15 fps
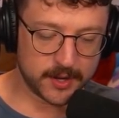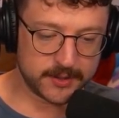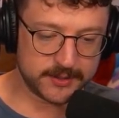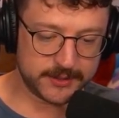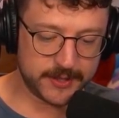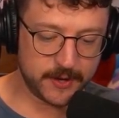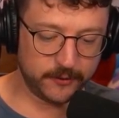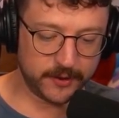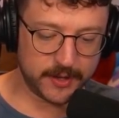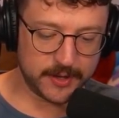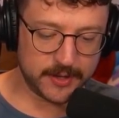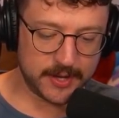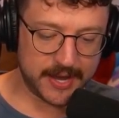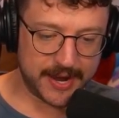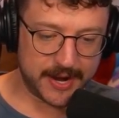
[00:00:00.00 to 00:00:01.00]

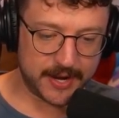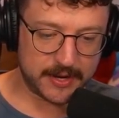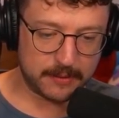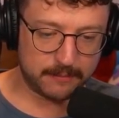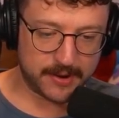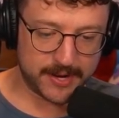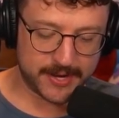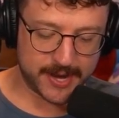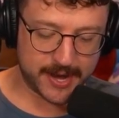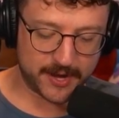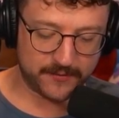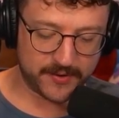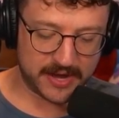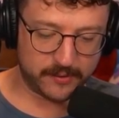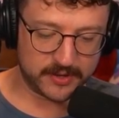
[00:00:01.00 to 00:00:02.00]
Tyrion and
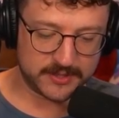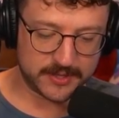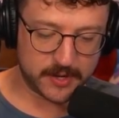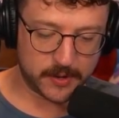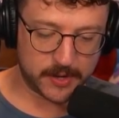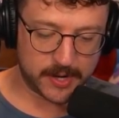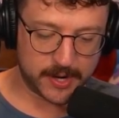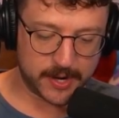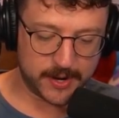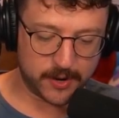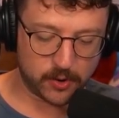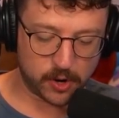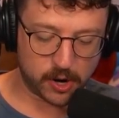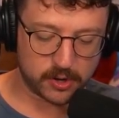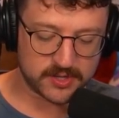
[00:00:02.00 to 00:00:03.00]
Maiev, I would say
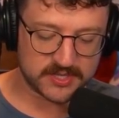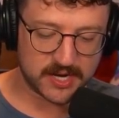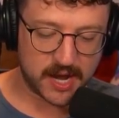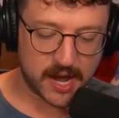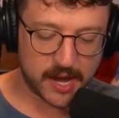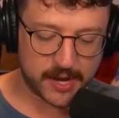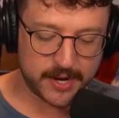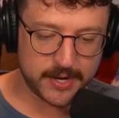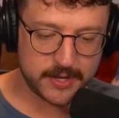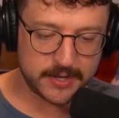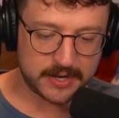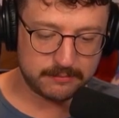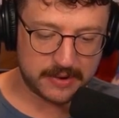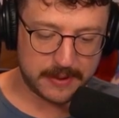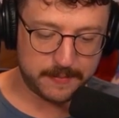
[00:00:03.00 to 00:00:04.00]
are tied,
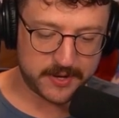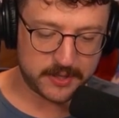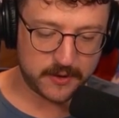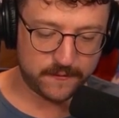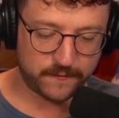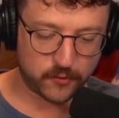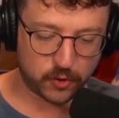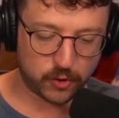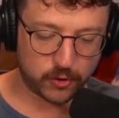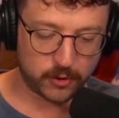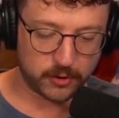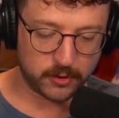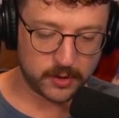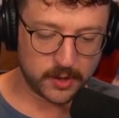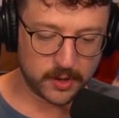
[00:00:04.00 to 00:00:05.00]
in my opinion,
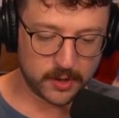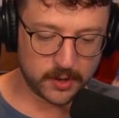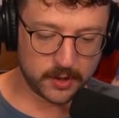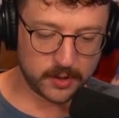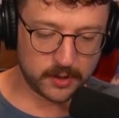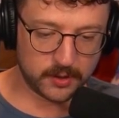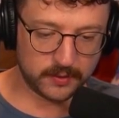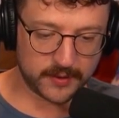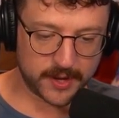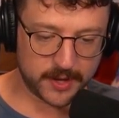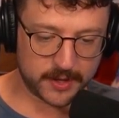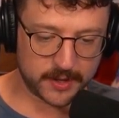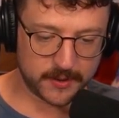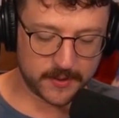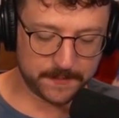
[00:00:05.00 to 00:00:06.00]
for
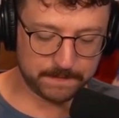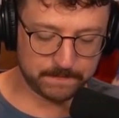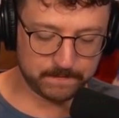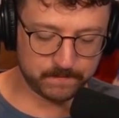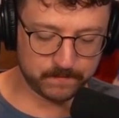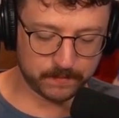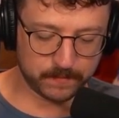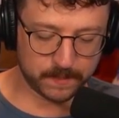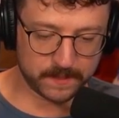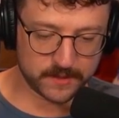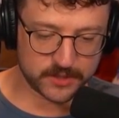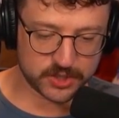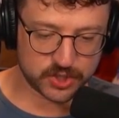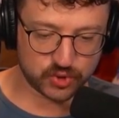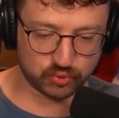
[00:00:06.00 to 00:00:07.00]
like
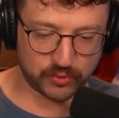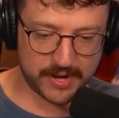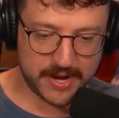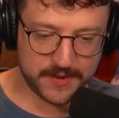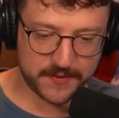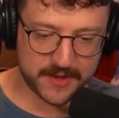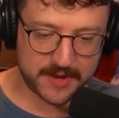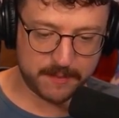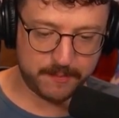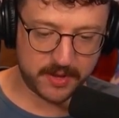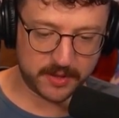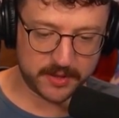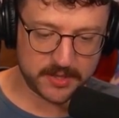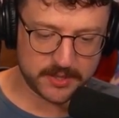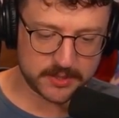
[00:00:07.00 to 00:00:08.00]
strength and
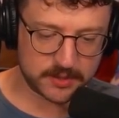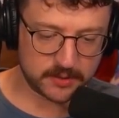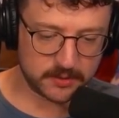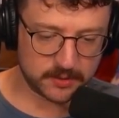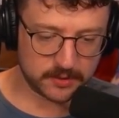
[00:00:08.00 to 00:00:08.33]
abilities.